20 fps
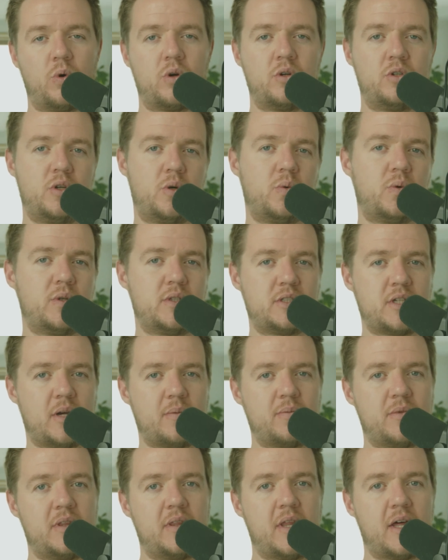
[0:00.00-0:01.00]
we're doing
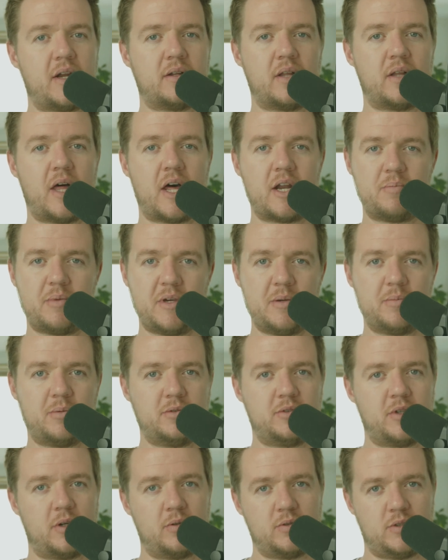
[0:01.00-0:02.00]
something that a lot of
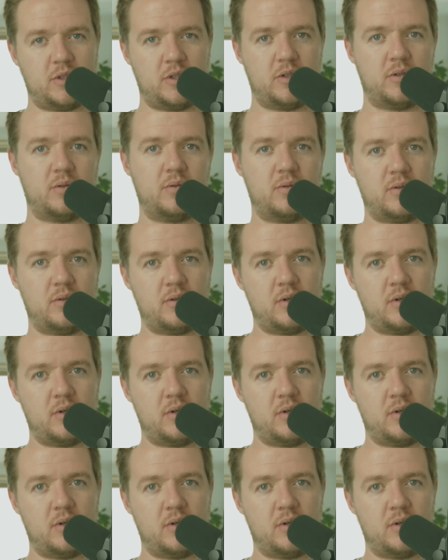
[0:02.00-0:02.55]
people don't do.